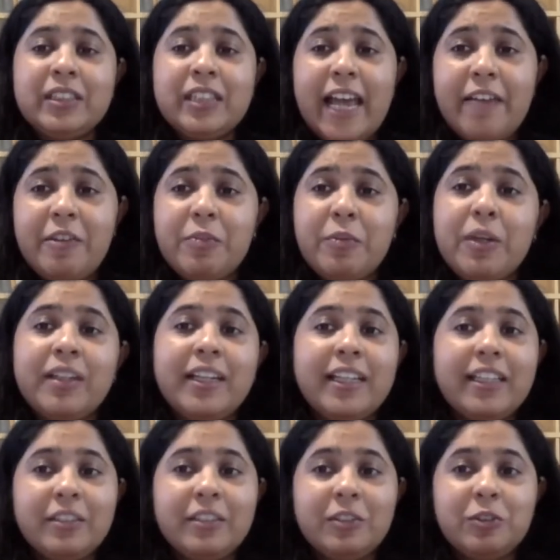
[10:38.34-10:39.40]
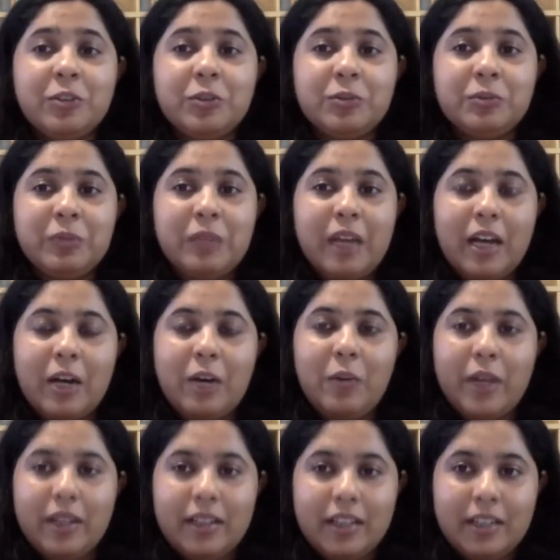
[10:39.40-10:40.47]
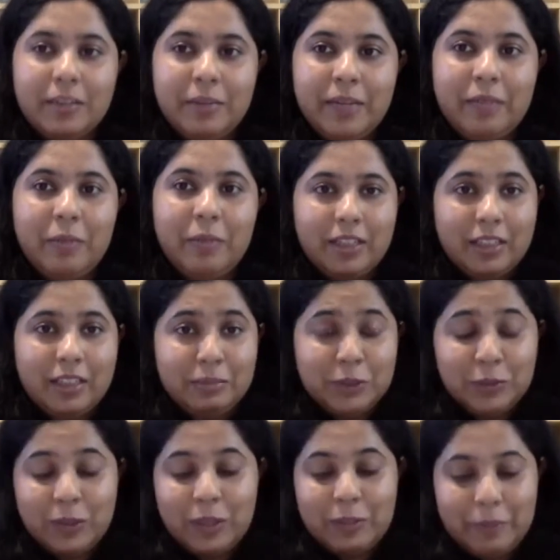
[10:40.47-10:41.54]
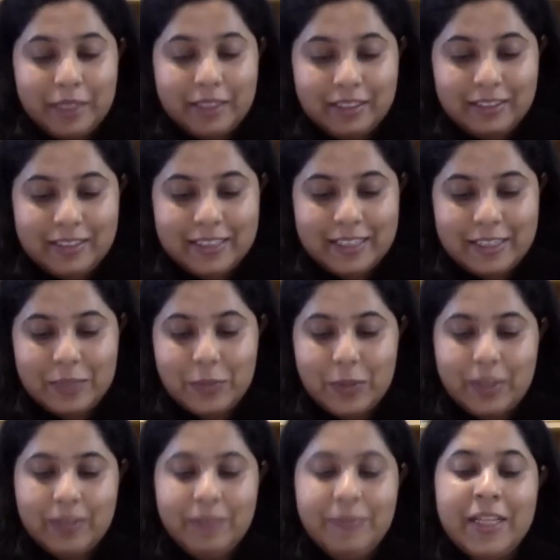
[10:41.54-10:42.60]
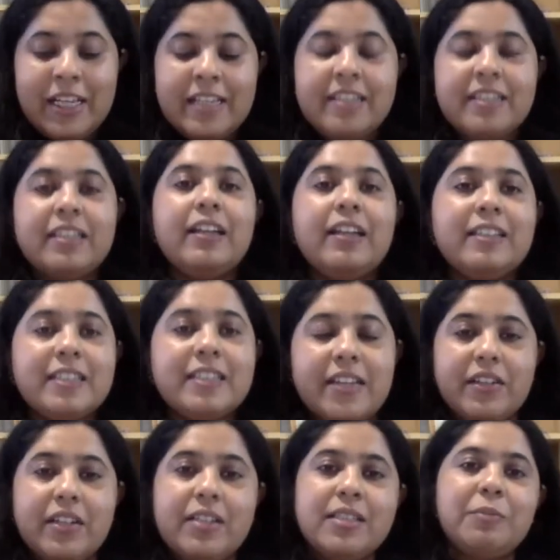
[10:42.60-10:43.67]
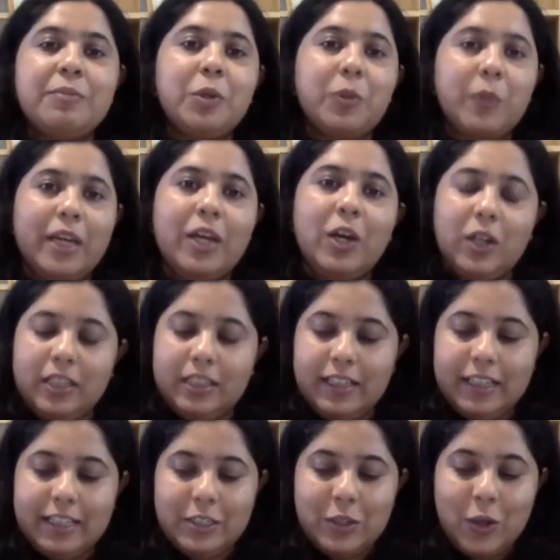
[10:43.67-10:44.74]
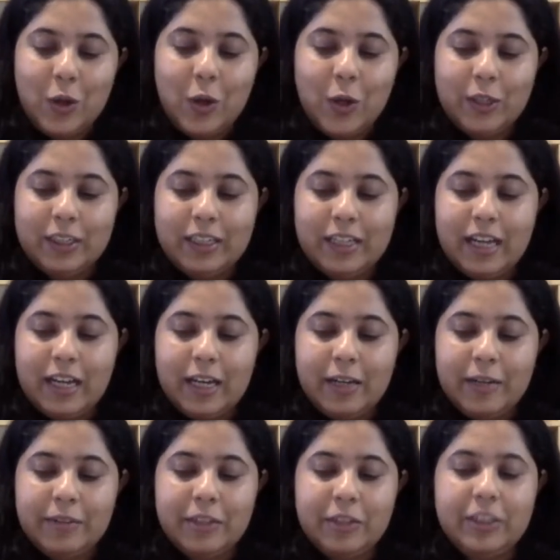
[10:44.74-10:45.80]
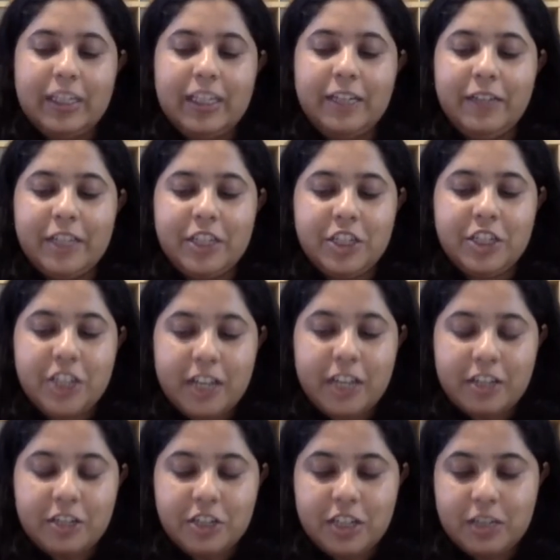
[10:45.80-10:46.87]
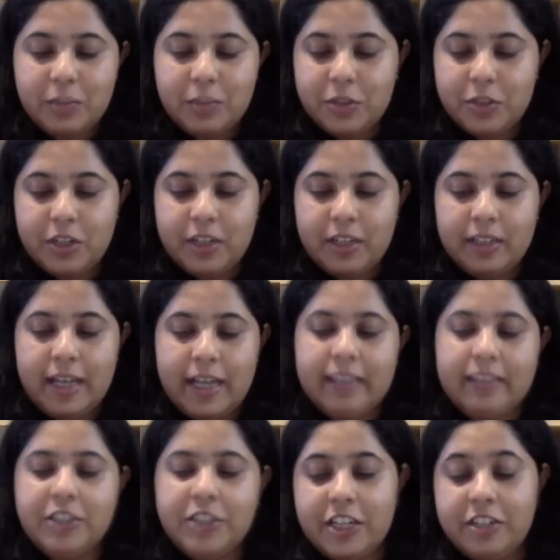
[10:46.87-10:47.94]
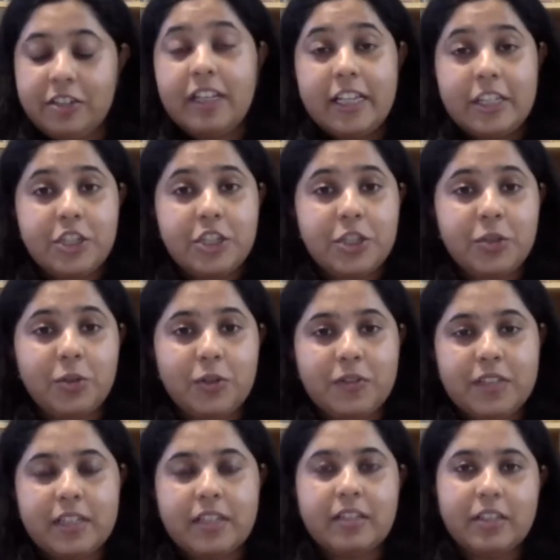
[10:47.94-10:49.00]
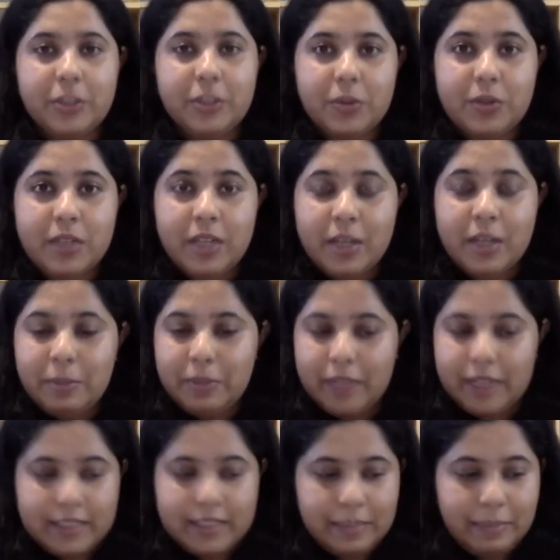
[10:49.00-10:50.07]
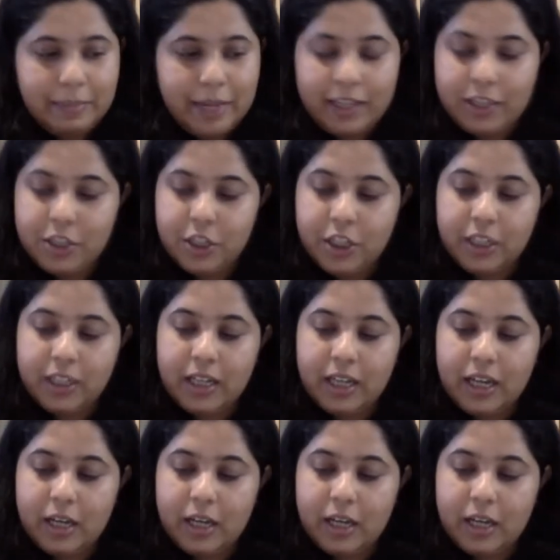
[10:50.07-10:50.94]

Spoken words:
Everyone in the room, welcome, and welcome to our panelists as well. Siddharth has given us some quick context on the innovation challenge that was run and the gender issue of single-use plastic packaging